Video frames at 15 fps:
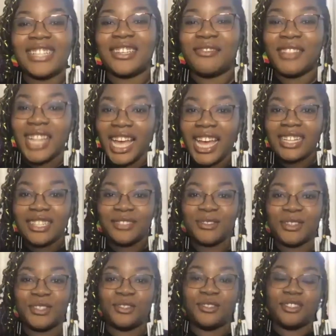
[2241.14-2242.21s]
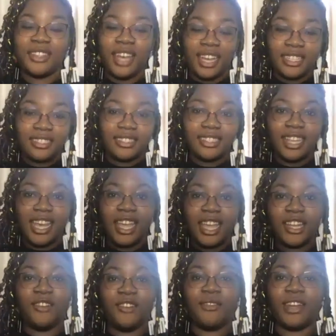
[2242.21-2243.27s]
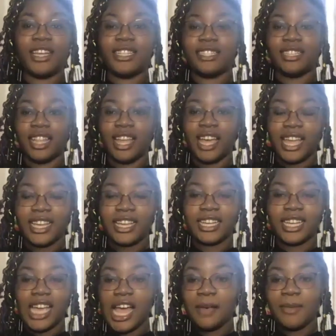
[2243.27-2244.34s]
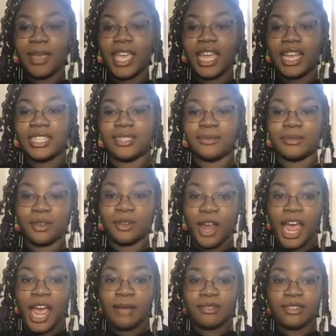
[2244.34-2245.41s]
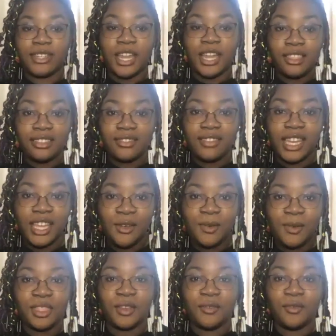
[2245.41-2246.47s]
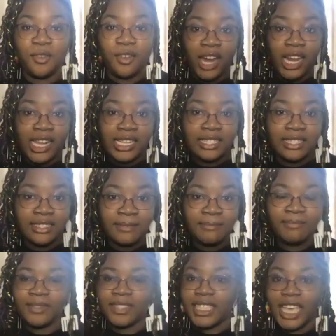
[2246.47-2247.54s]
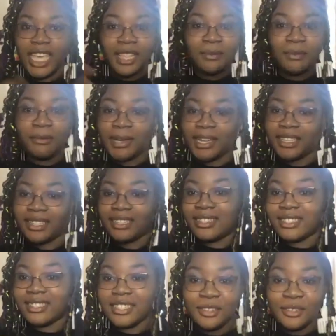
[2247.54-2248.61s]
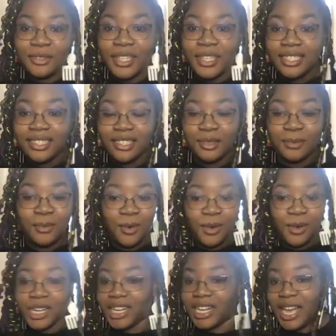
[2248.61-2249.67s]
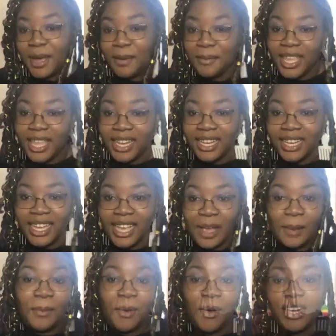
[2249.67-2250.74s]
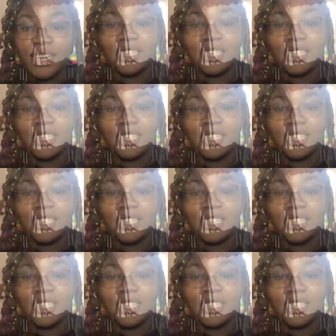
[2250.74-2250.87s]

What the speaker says: have liked what you saw today, don't forget to like, comment, and subscribe. Share this video with your friends. Tell them about the series. There's more coming, more